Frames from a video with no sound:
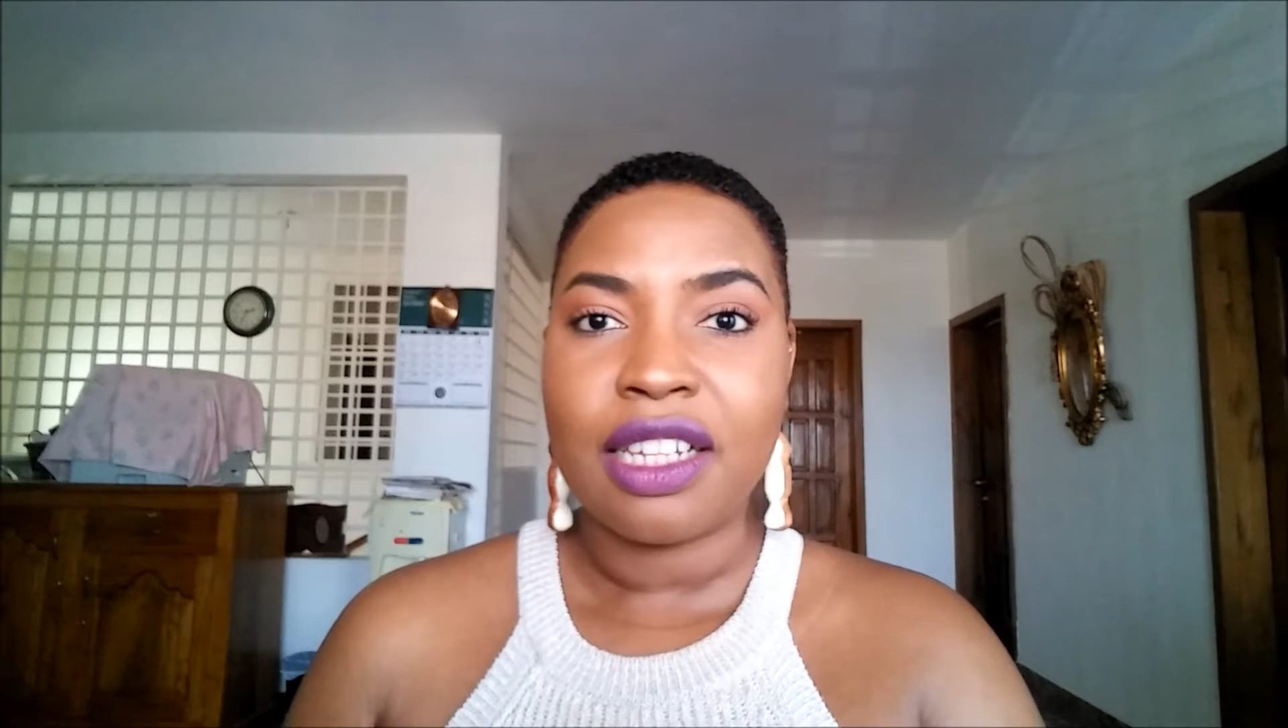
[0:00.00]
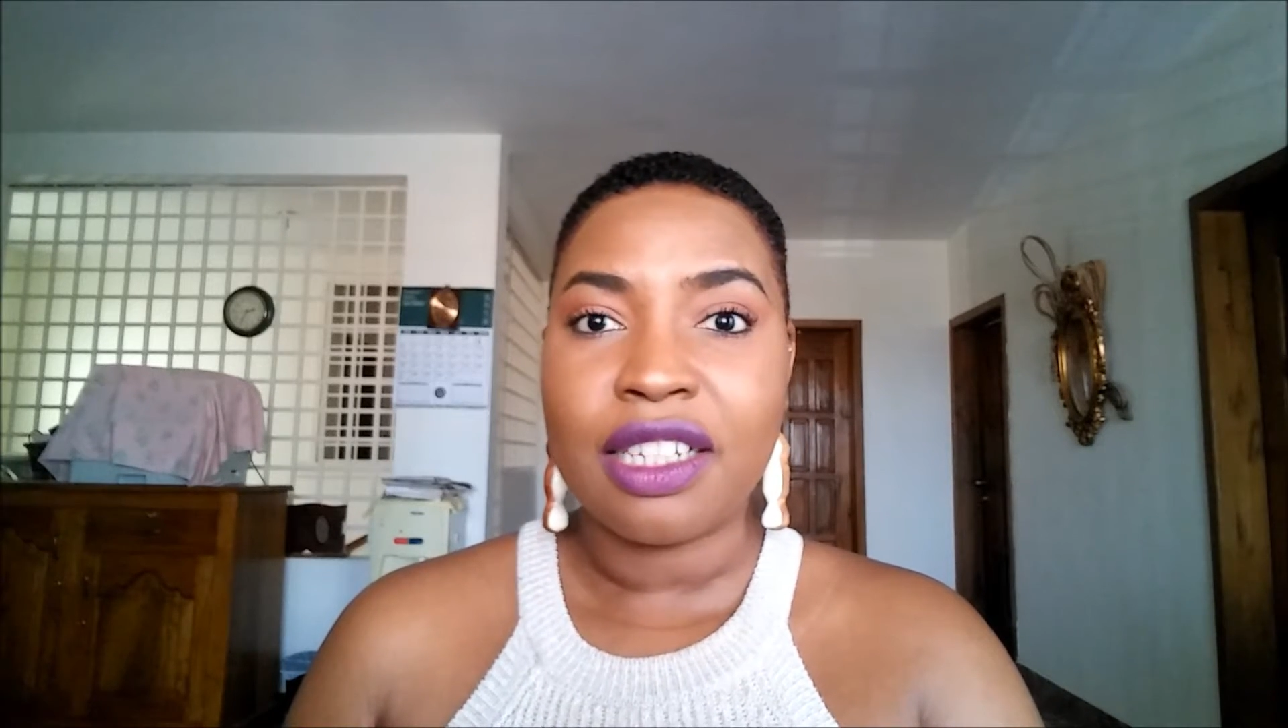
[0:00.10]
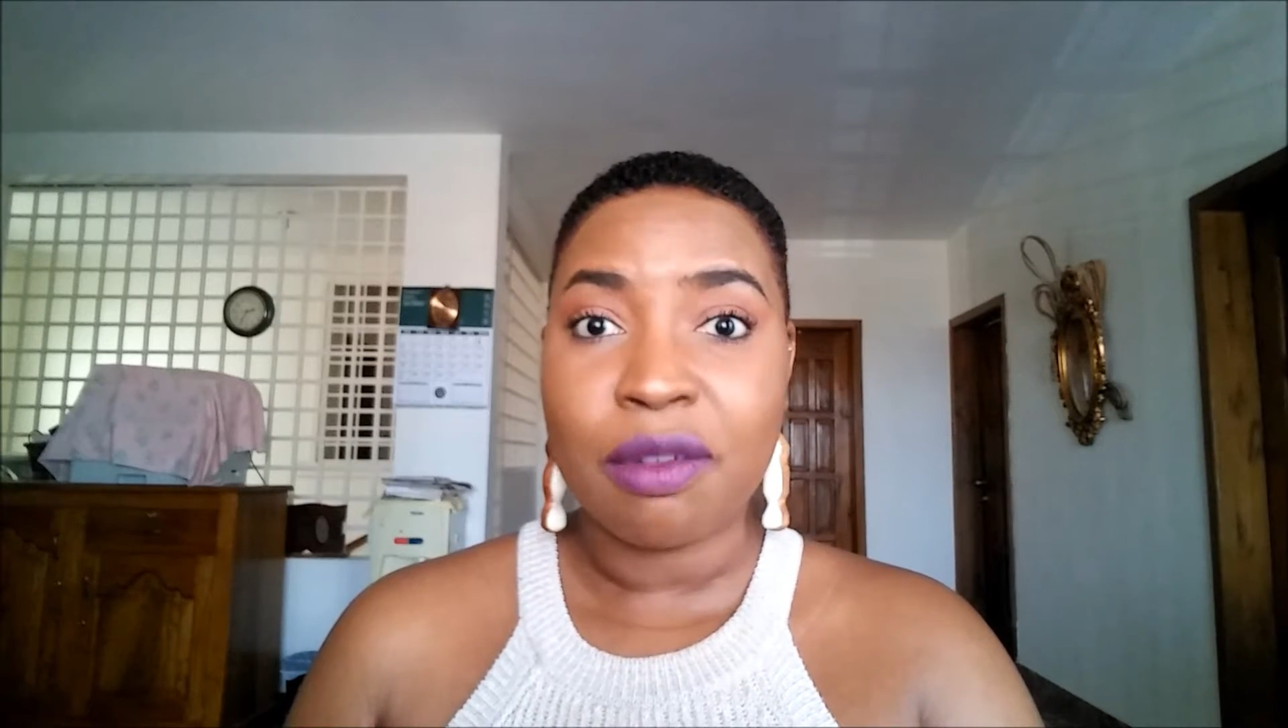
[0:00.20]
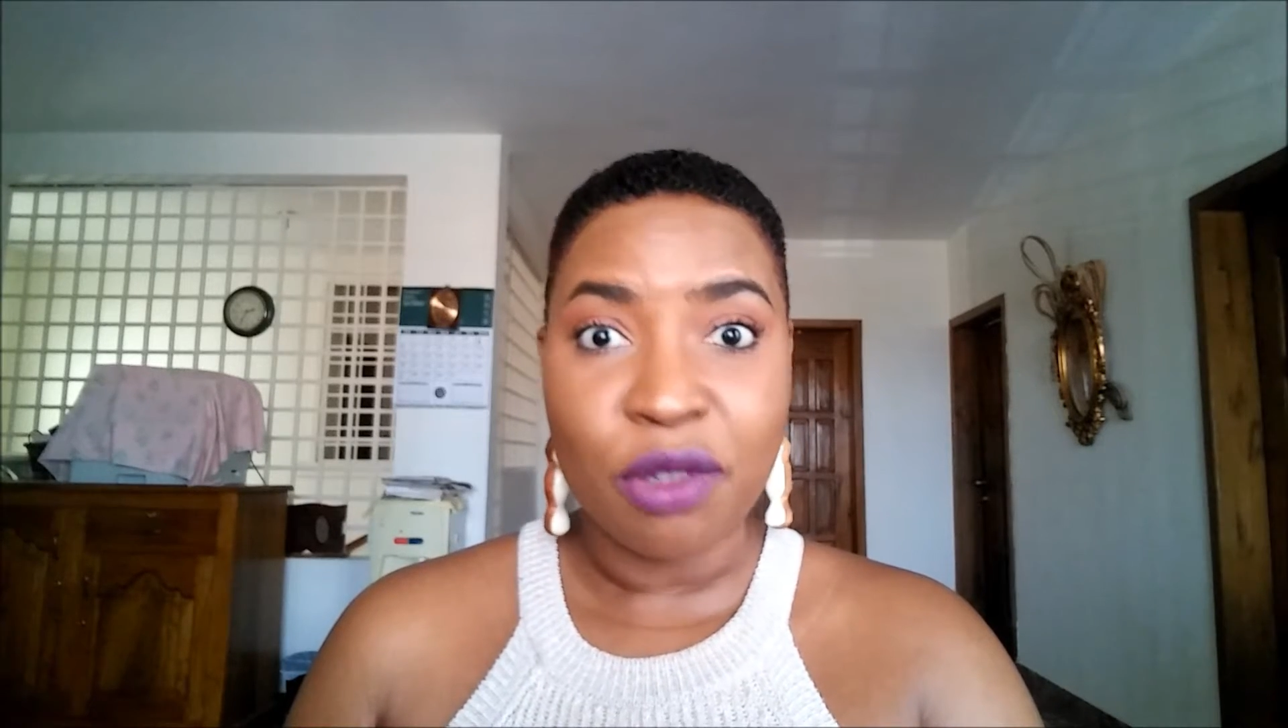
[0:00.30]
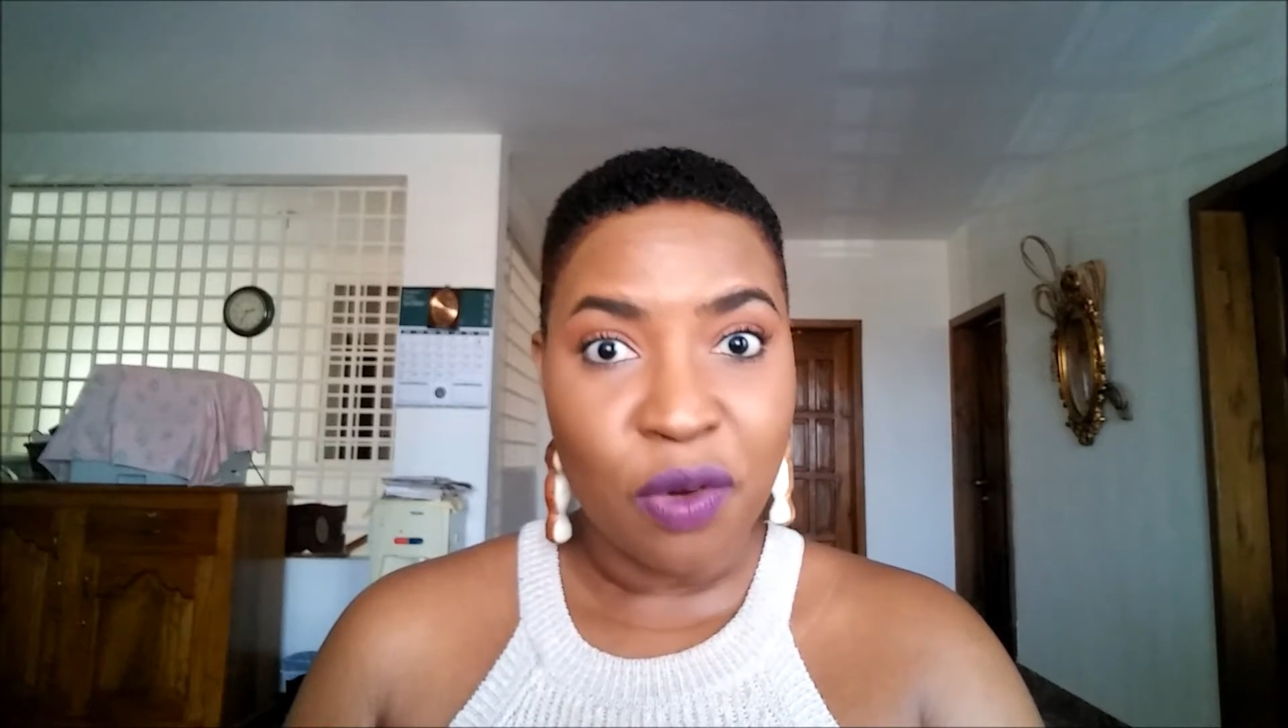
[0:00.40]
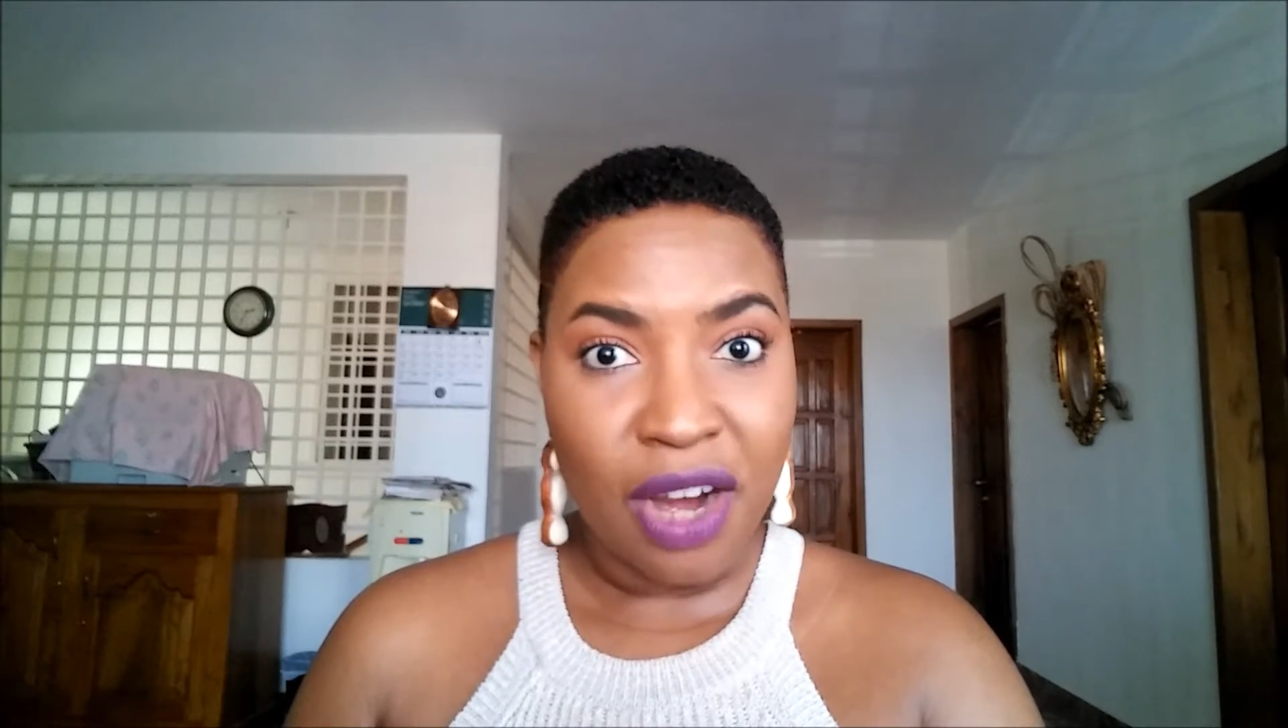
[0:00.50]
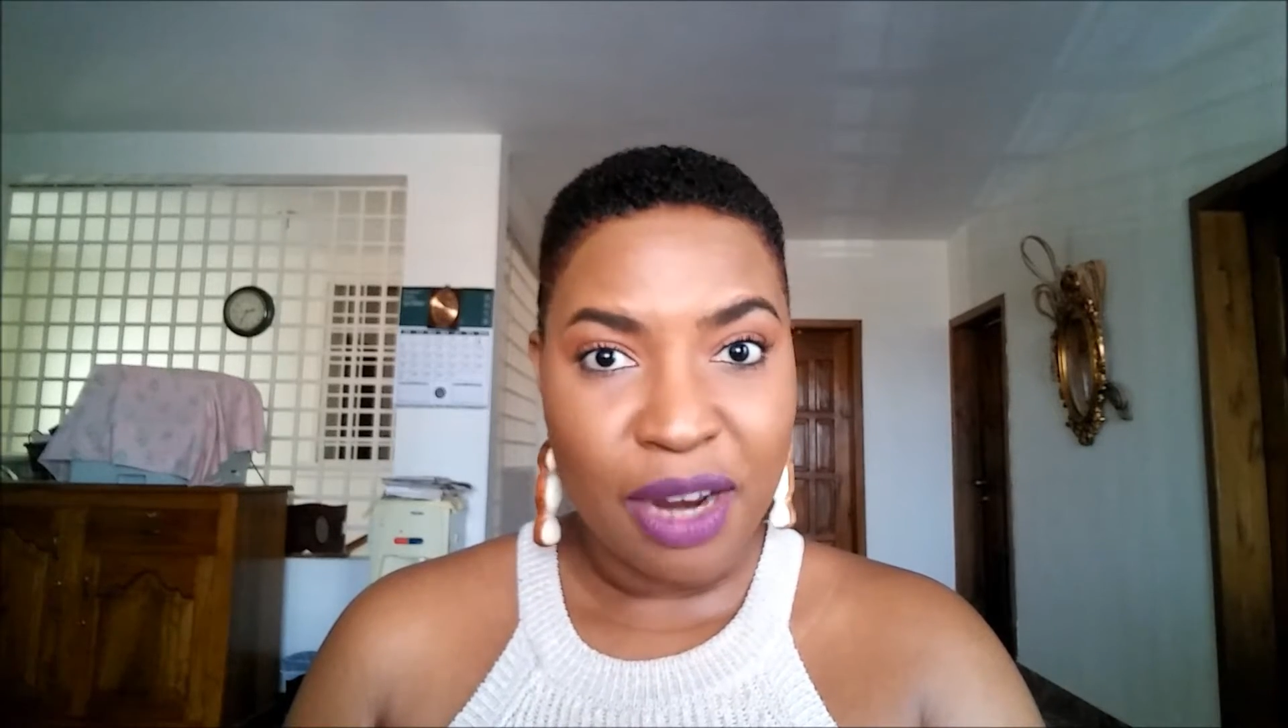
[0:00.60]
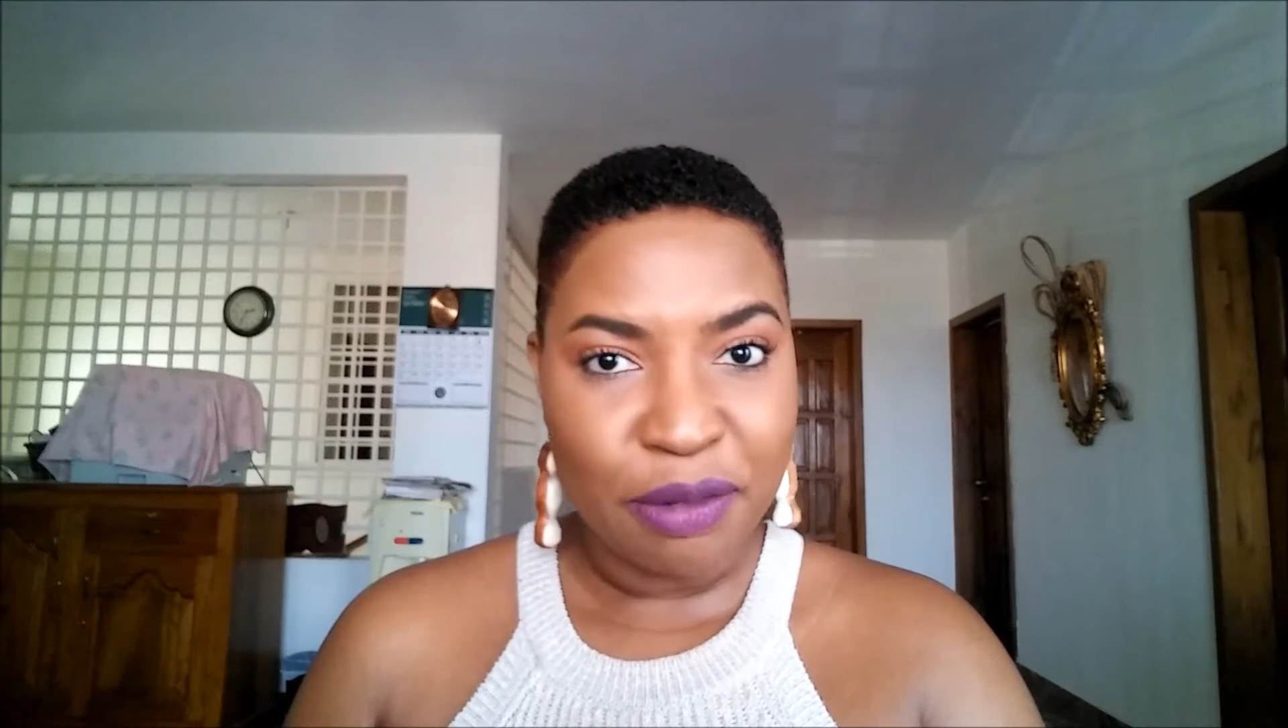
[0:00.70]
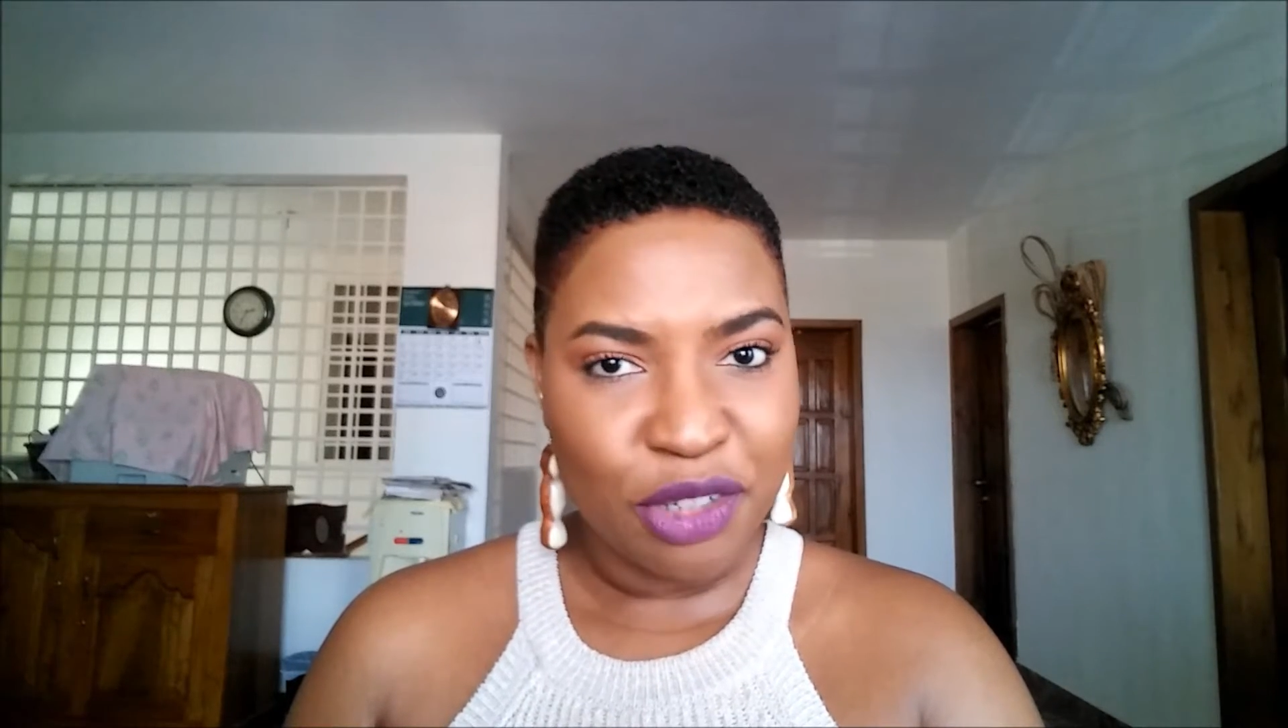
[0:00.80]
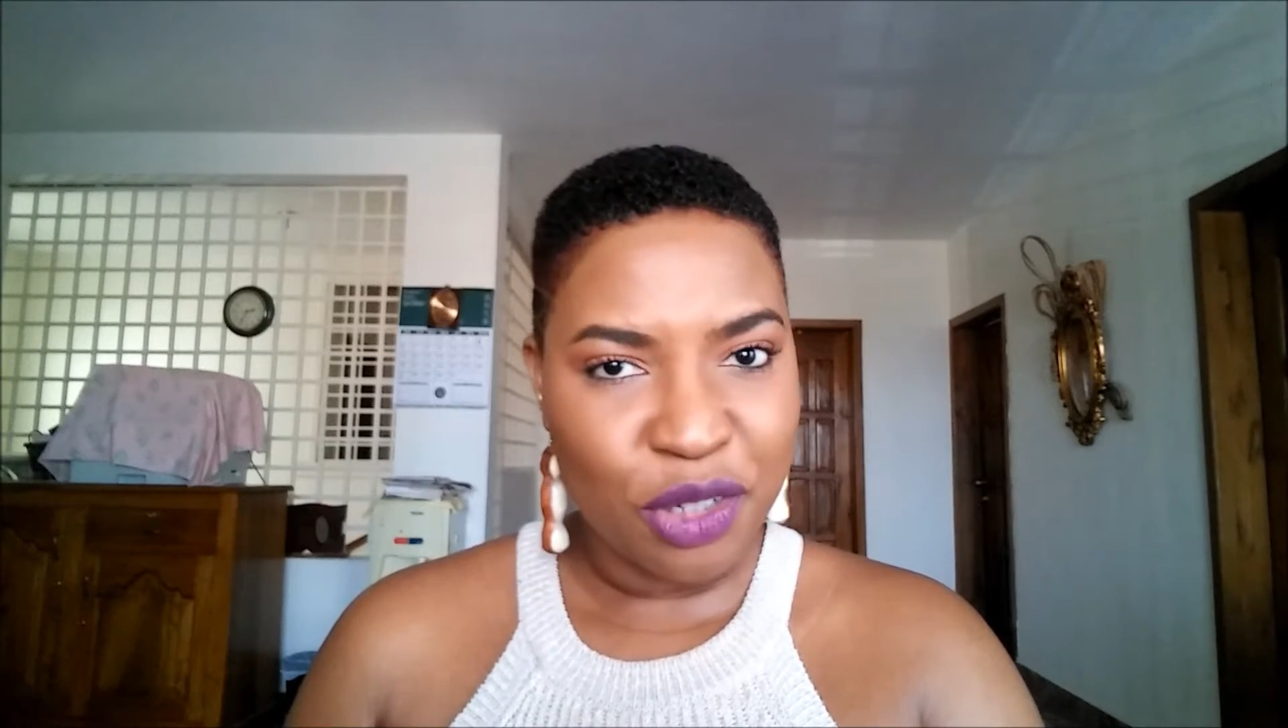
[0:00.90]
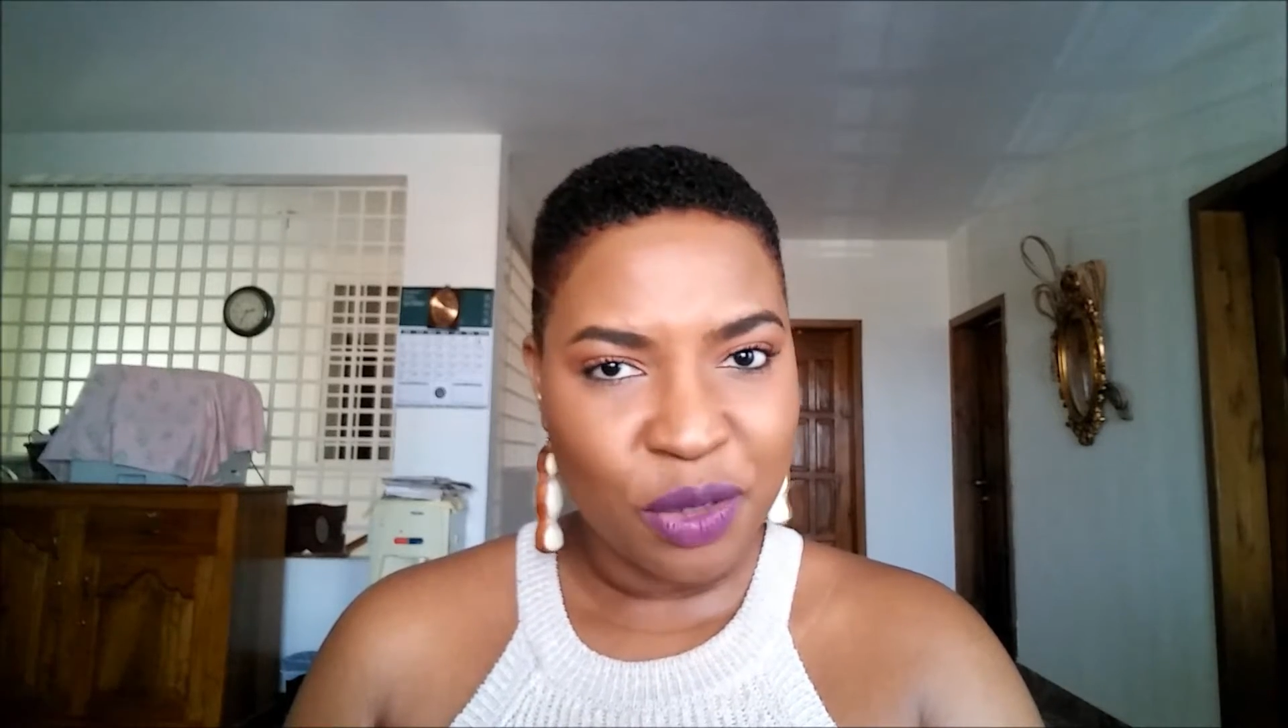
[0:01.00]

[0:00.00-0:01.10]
subscribed